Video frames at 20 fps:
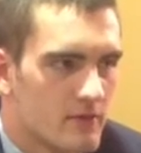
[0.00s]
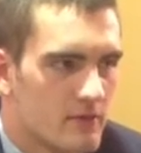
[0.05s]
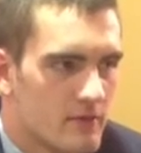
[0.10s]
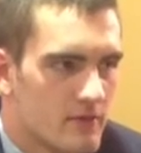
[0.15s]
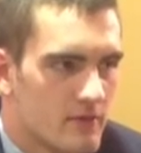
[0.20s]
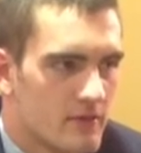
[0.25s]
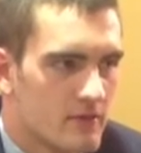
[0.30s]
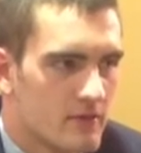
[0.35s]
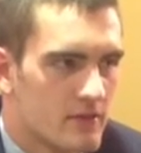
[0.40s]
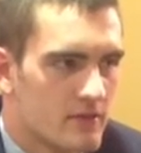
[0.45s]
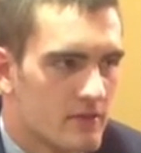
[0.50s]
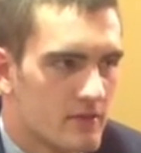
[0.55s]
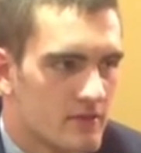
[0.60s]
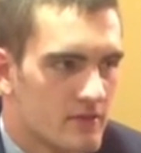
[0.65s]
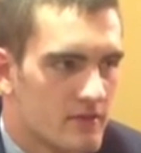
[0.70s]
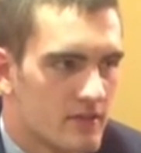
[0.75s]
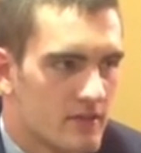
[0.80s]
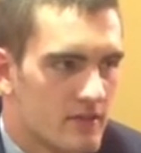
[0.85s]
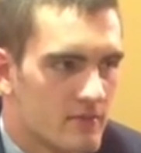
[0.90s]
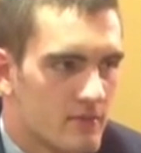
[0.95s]
We know they're a good
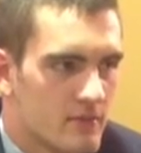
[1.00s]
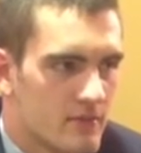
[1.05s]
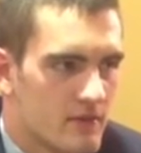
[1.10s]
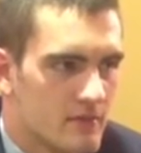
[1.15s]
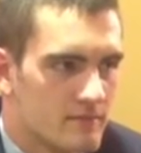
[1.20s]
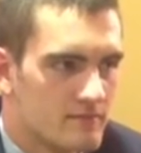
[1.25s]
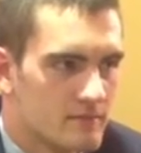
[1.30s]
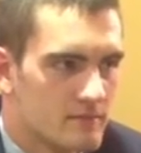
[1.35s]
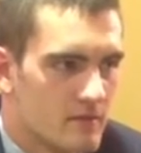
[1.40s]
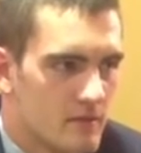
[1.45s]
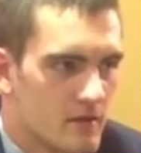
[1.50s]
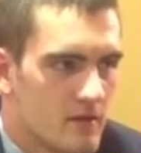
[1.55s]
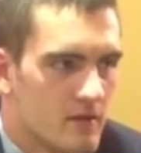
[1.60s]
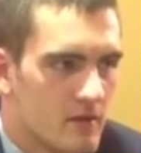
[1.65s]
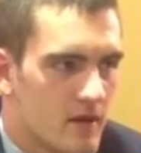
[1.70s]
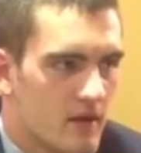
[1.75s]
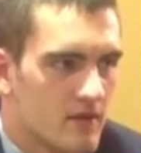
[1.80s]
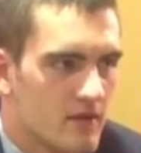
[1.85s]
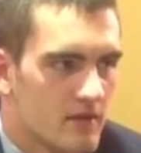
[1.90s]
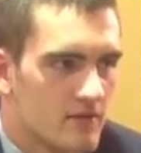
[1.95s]
team, but
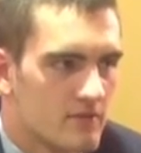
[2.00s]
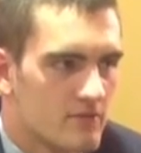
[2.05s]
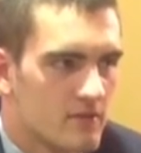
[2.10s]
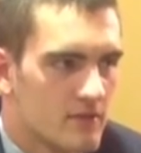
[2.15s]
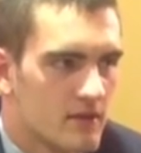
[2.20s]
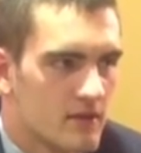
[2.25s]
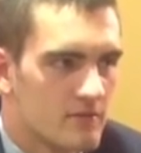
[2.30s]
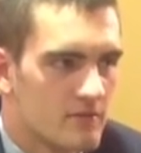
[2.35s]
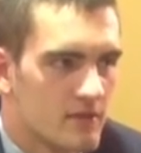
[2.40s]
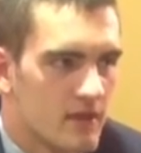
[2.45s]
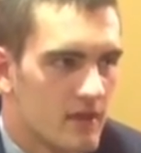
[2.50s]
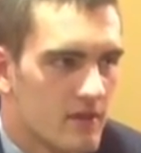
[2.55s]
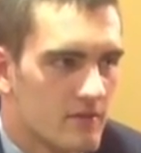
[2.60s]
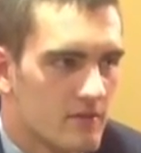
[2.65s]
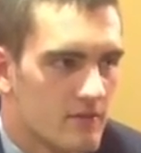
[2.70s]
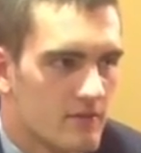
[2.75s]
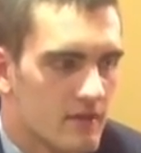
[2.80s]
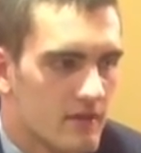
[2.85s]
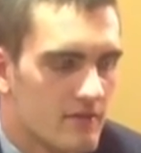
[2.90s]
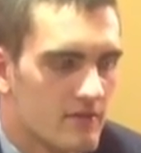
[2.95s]
I think if we come together,
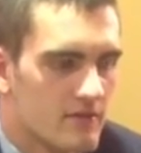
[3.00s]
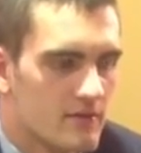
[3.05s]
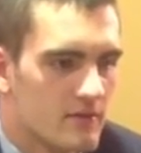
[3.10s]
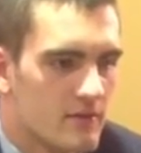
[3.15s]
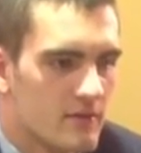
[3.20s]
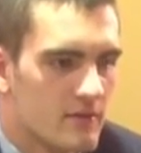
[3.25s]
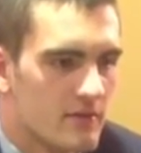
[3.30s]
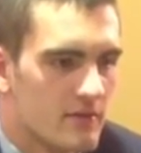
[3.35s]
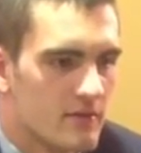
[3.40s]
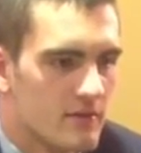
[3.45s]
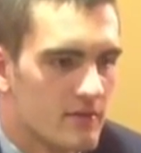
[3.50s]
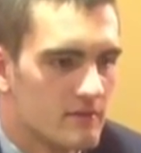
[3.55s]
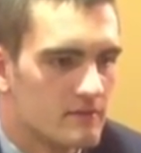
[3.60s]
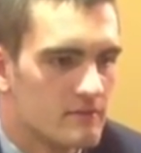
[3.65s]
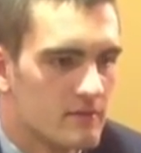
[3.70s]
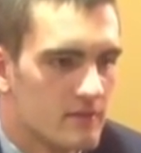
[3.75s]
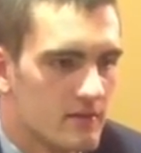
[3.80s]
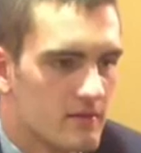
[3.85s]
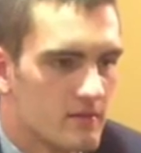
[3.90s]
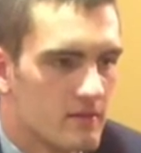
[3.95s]
we'll definitely be able to
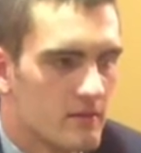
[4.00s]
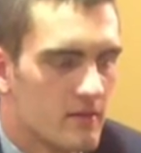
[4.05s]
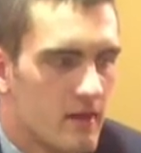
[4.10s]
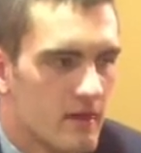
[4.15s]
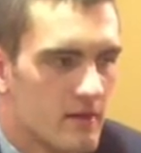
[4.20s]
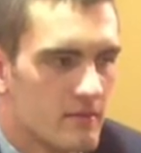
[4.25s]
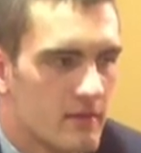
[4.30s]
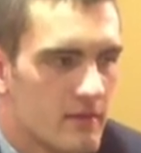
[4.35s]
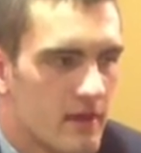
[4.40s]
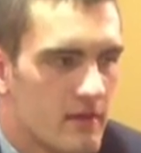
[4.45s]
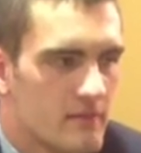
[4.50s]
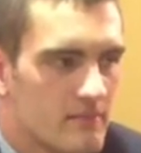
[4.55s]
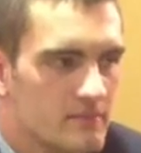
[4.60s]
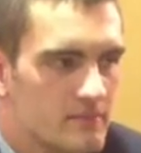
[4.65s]
knock them down.